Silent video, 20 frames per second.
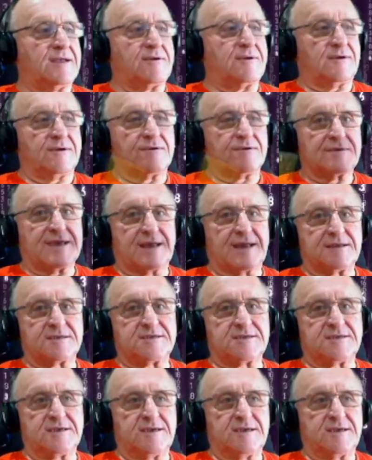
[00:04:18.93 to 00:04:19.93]
I don't know
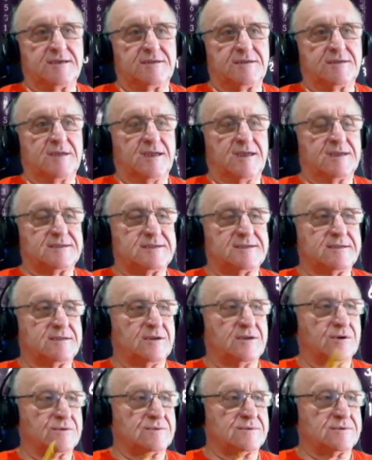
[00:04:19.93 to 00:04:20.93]
Galaxy uh,
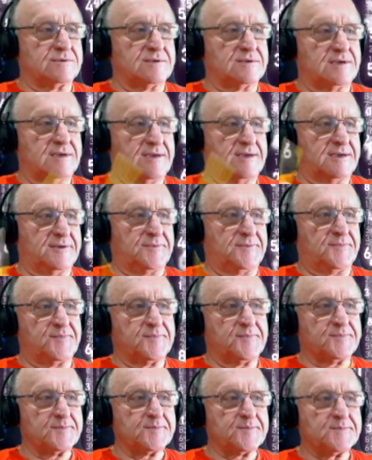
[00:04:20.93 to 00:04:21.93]
Note, um,
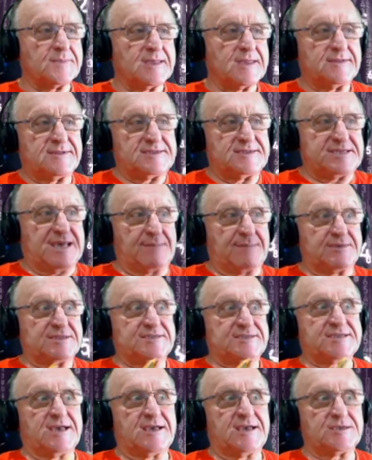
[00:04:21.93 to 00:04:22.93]
the
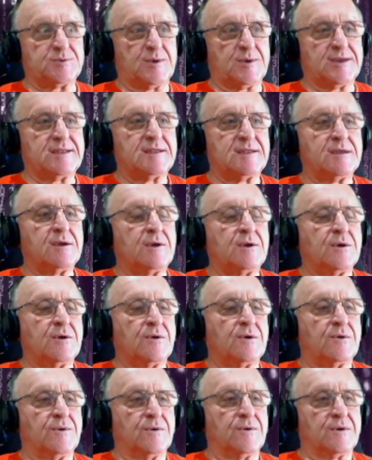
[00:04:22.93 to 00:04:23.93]
tablet size one,
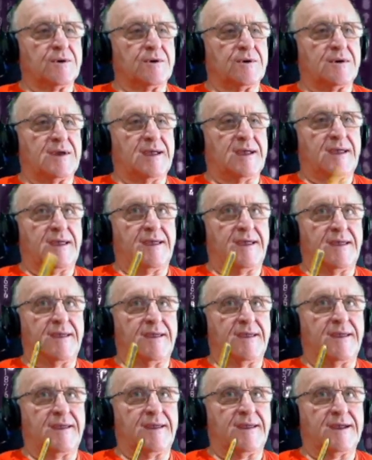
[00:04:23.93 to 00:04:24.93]
or
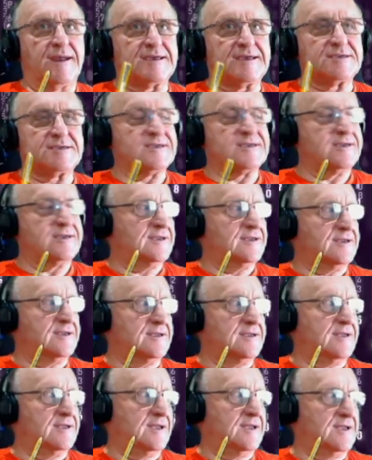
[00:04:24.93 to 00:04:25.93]
uh, I guess a
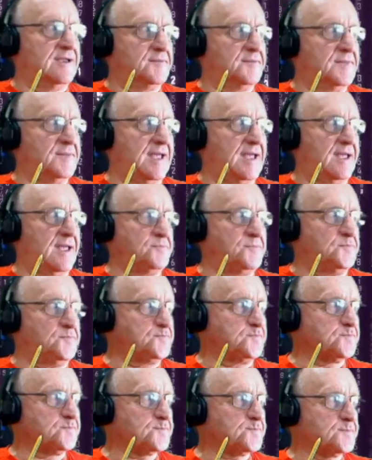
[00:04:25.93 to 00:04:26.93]
uh, um, um,
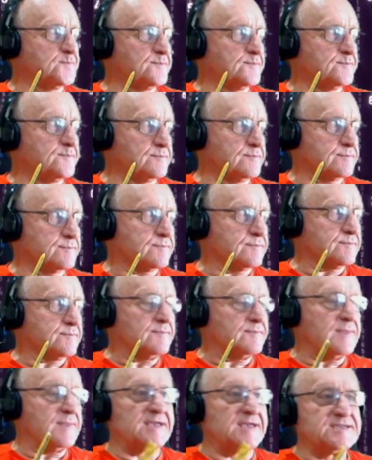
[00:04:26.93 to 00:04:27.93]

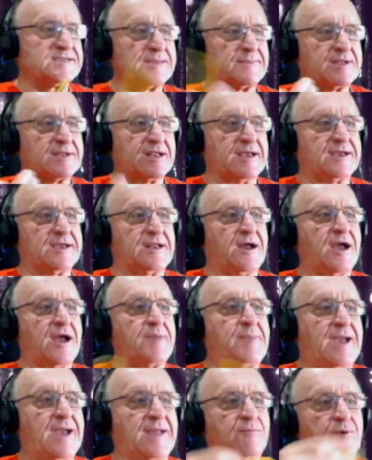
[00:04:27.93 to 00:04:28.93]
something like an
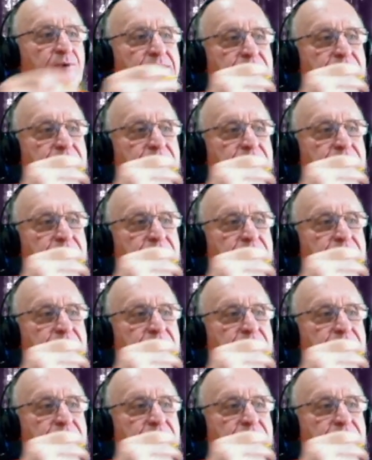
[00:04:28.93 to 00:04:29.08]
iPad